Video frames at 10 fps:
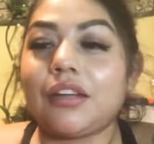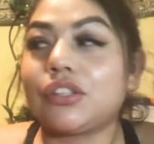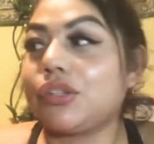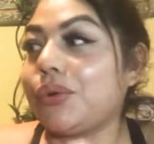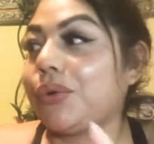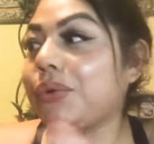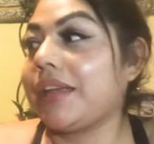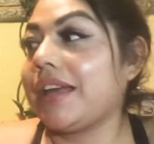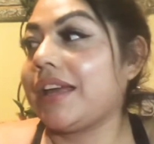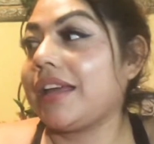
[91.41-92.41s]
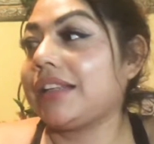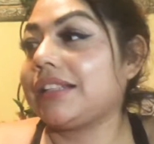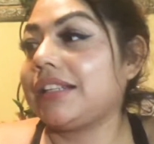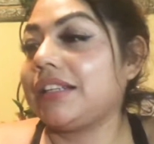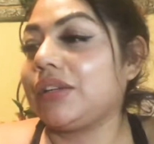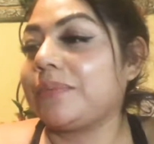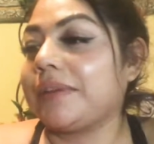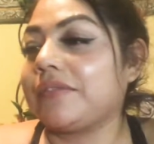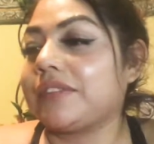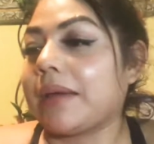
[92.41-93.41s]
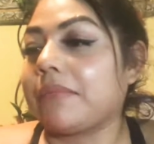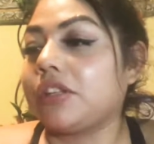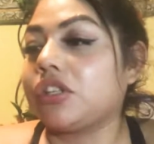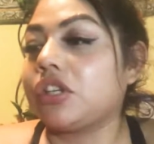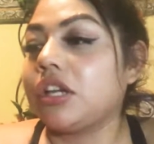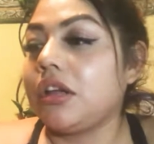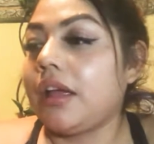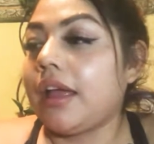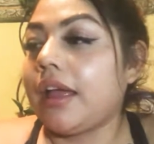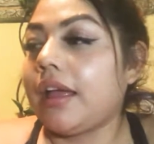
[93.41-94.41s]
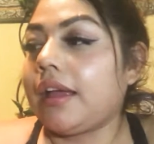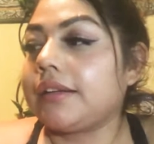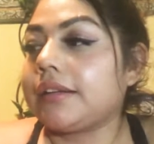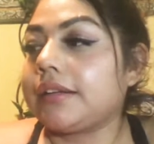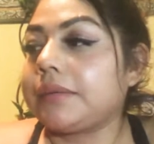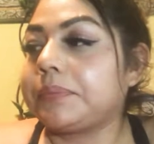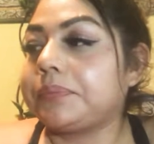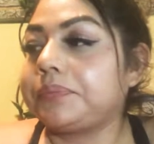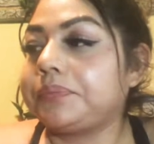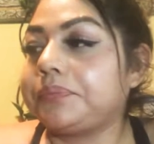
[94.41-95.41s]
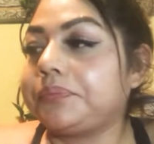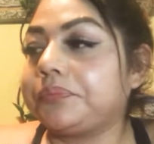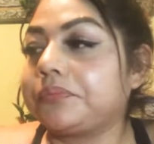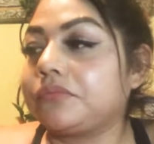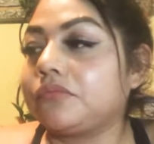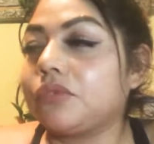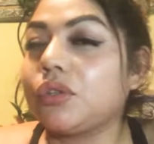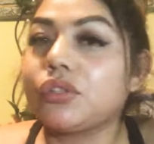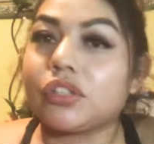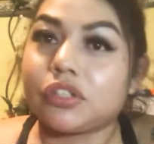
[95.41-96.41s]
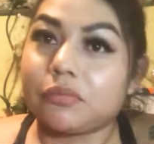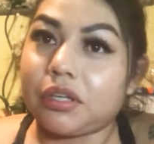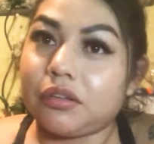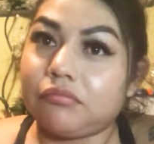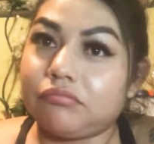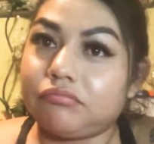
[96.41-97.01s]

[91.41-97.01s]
so yeah I did a little bit of damage and um don't judge me